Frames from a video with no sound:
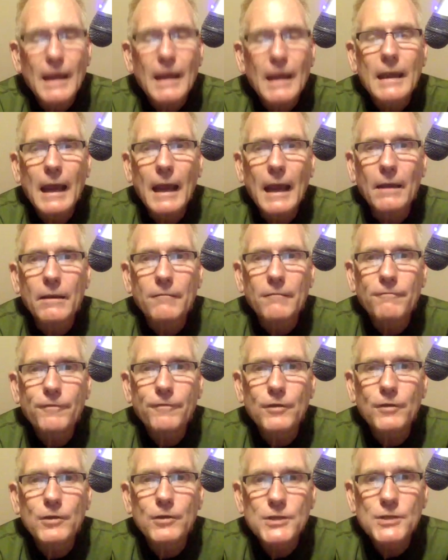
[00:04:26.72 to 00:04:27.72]
Yeah, the
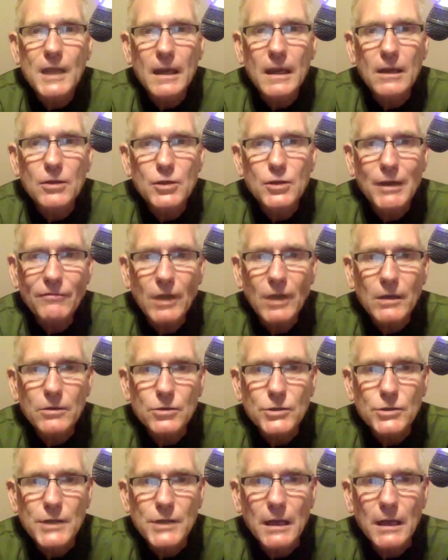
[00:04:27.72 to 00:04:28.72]
first thing is you have to
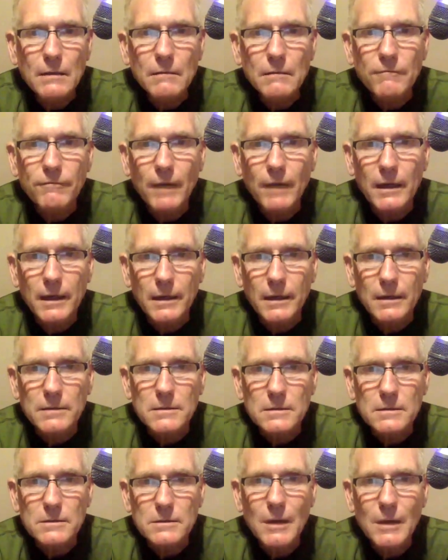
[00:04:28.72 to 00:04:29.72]
understand your
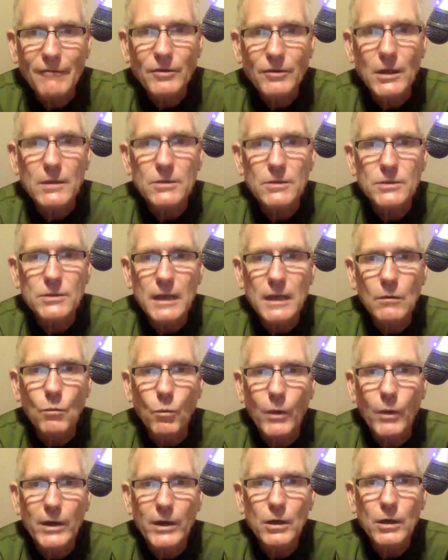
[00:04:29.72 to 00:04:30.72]
finances. You have to
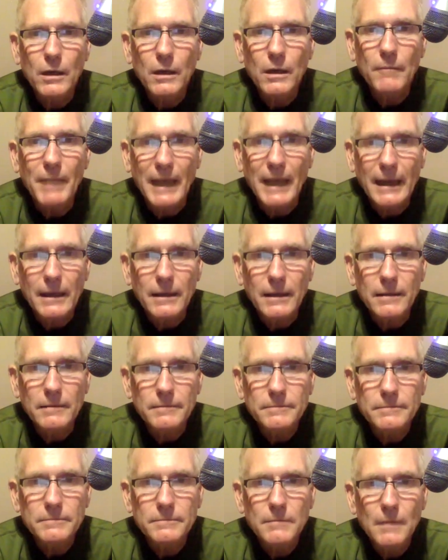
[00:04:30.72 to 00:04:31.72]
understand where you're going to bank.
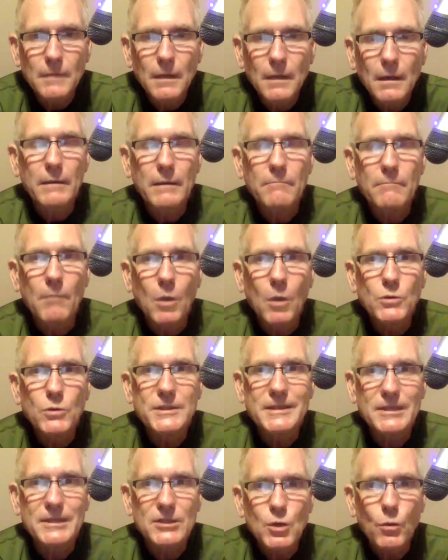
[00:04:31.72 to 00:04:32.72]
In most
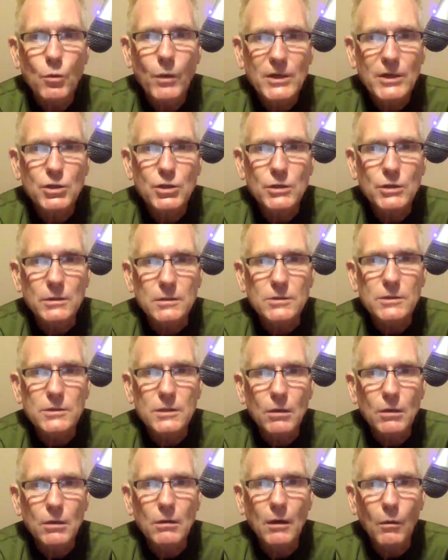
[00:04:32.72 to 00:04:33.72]

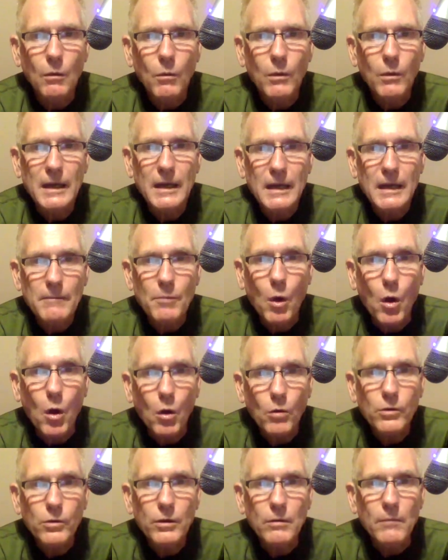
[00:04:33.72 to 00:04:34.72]
situations, you're going to want to keep
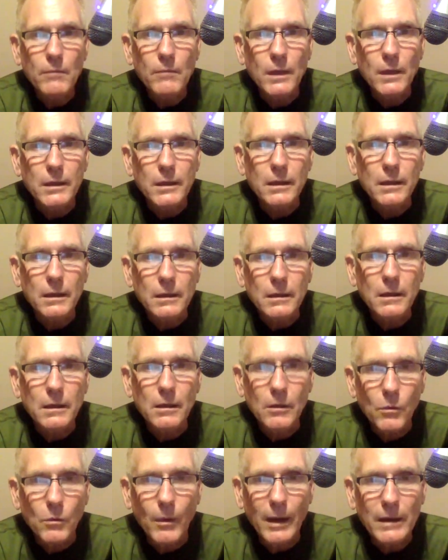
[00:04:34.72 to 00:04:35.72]
all your money in the
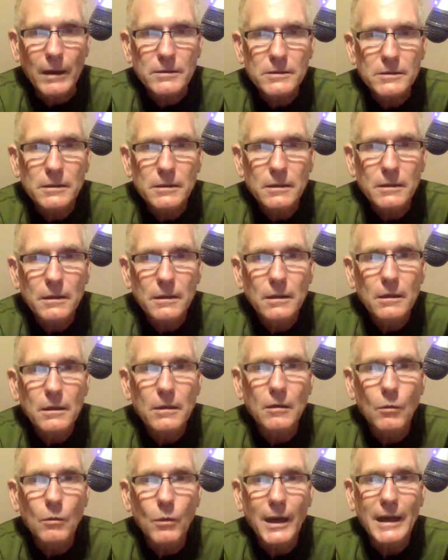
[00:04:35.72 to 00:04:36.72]
U.S.
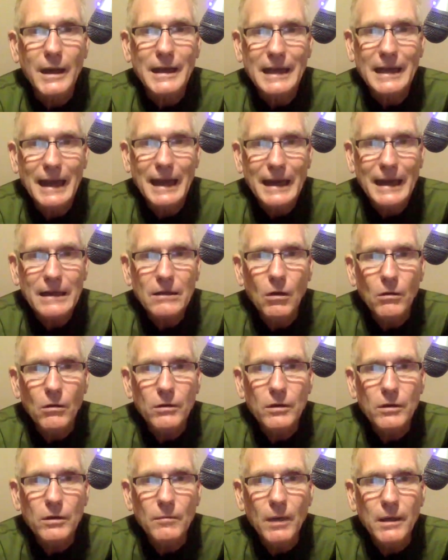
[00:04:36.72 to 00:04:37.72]
You're going to want to collect
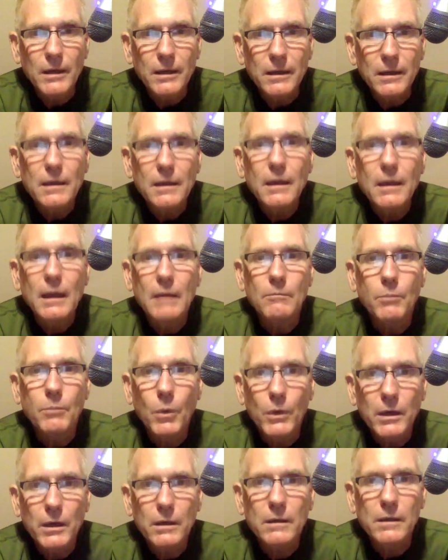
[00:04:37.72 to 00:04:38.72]
all your money and
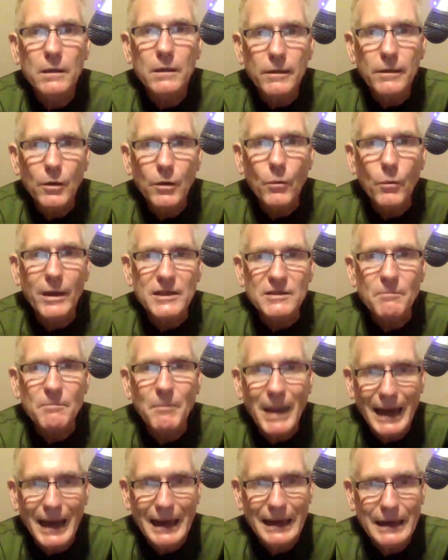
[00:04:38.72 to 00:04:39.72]
put it in a U.S.
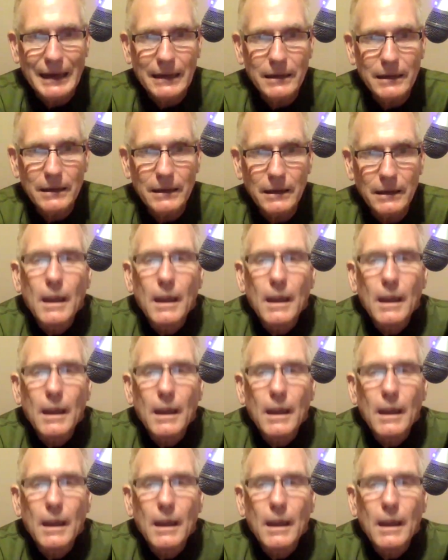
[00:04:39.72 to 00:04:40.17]
bank.